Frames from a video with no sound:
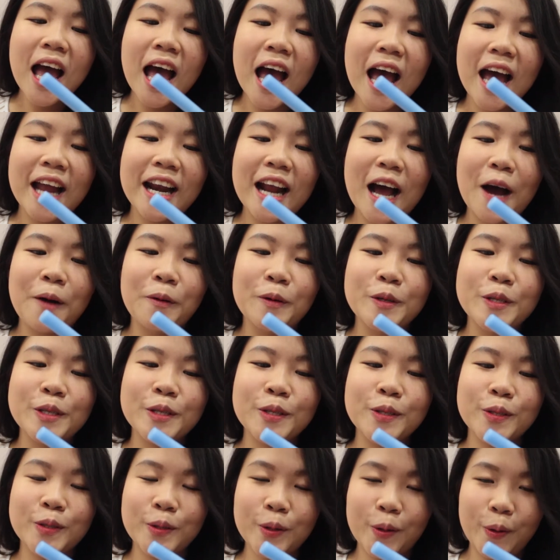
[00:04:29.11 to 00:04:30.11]
and I was
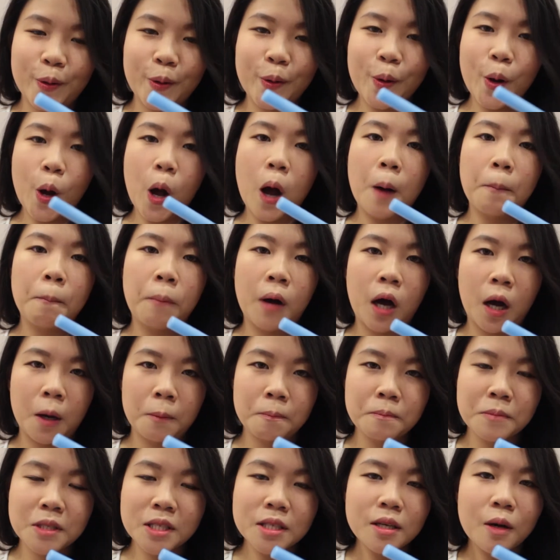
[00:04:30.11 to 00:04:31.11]
so
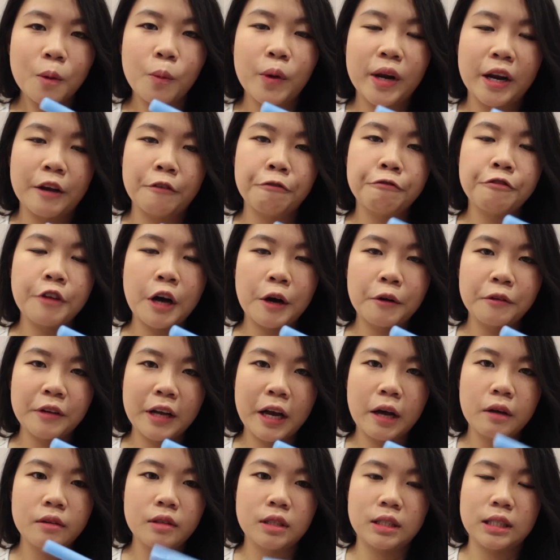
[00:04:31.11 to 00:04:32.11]
pumped when I found
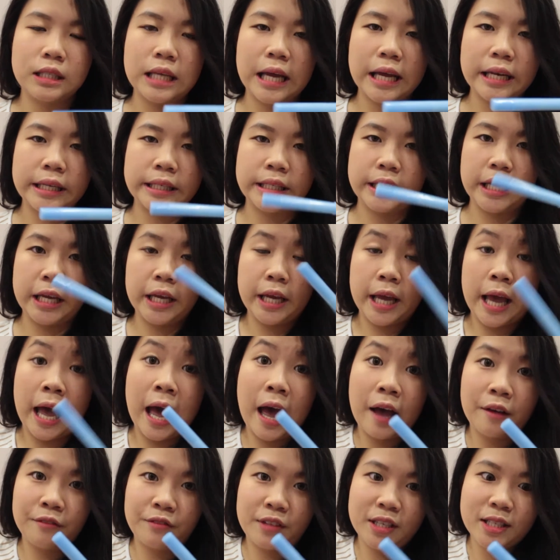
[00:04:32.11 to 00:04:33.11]
out that they
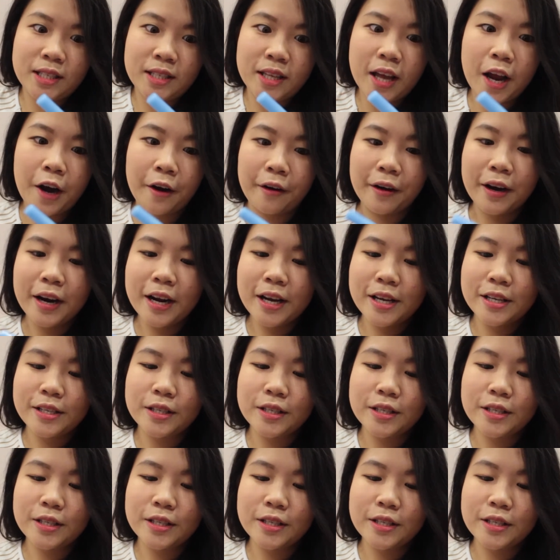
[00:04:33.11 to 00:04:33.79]
have this there.